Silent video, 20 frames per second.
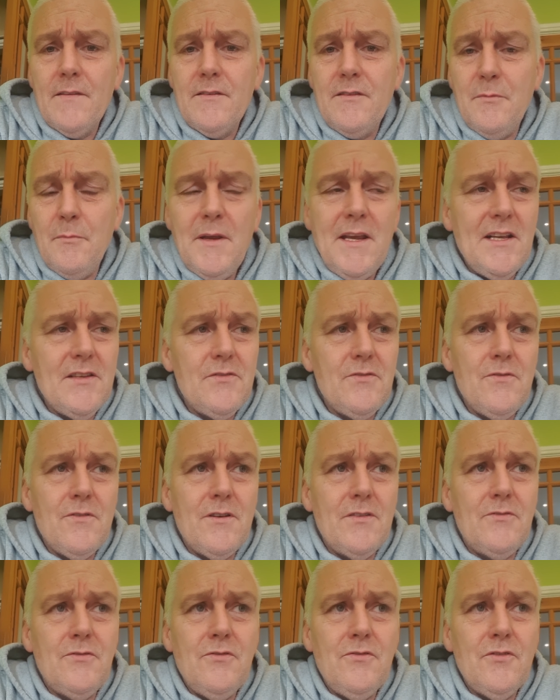To me, I
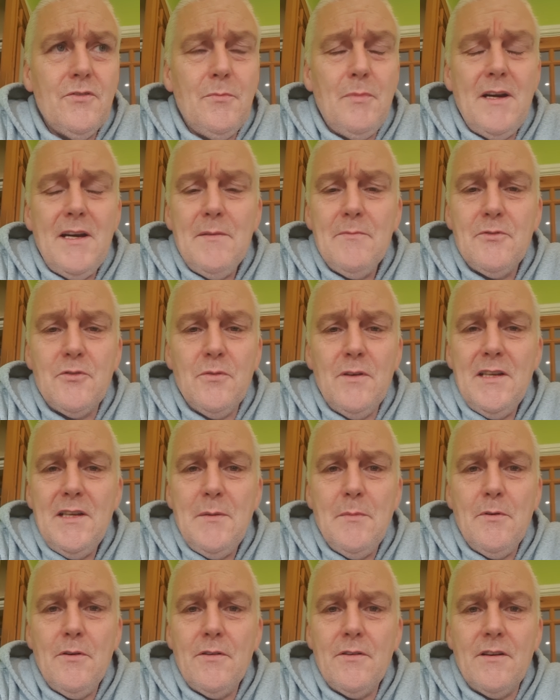talk about them to
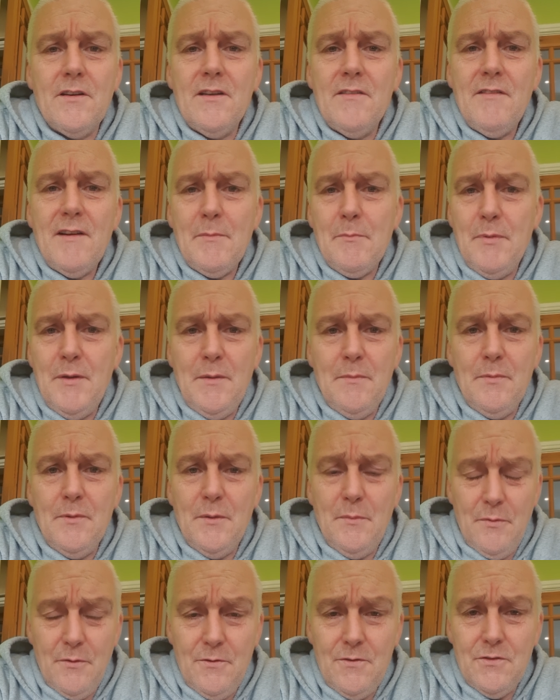anyone. And I've had people
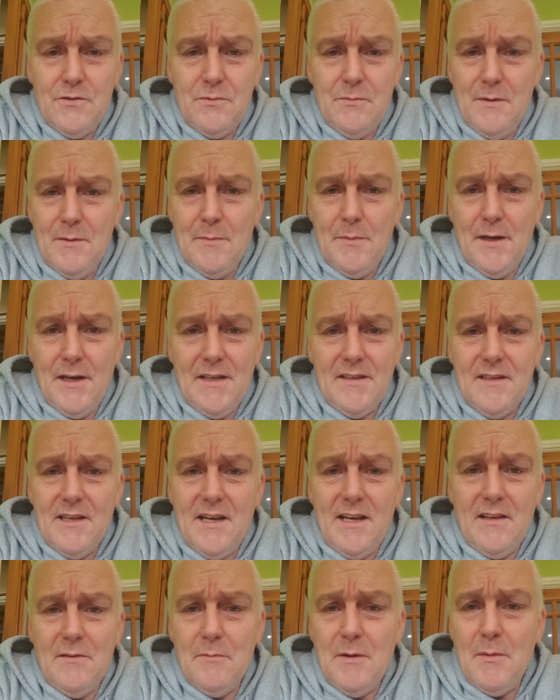approach me about
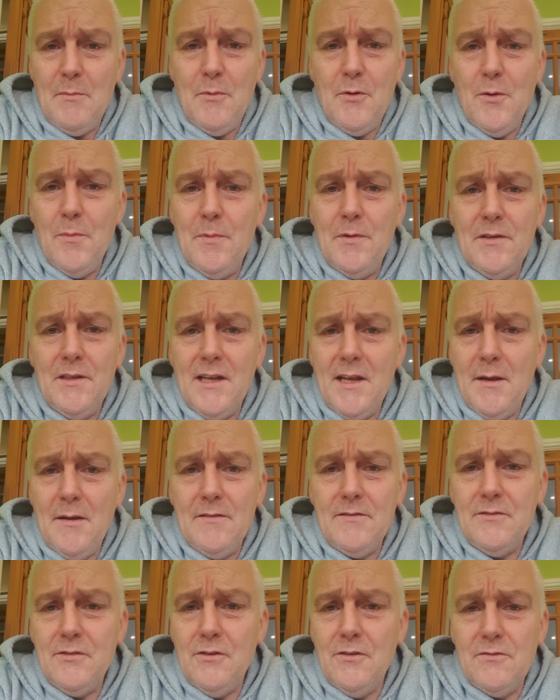that. I'm openly
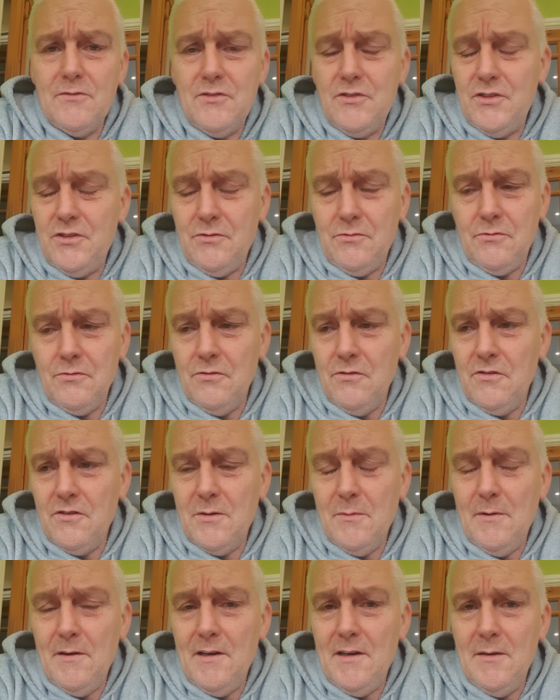
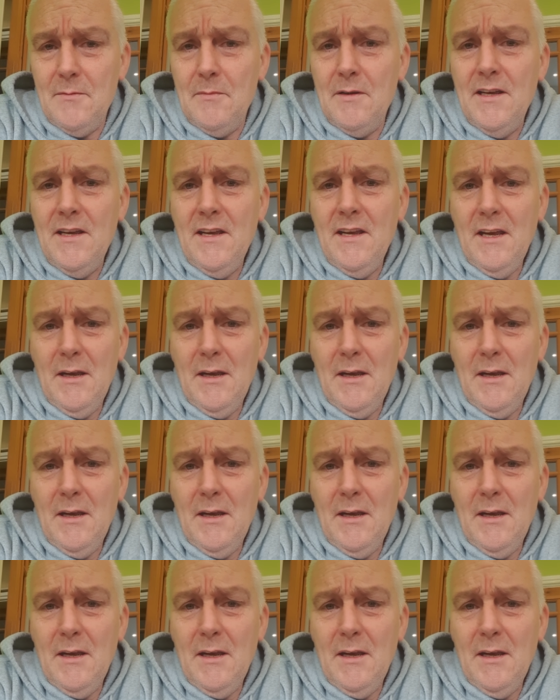talk about them.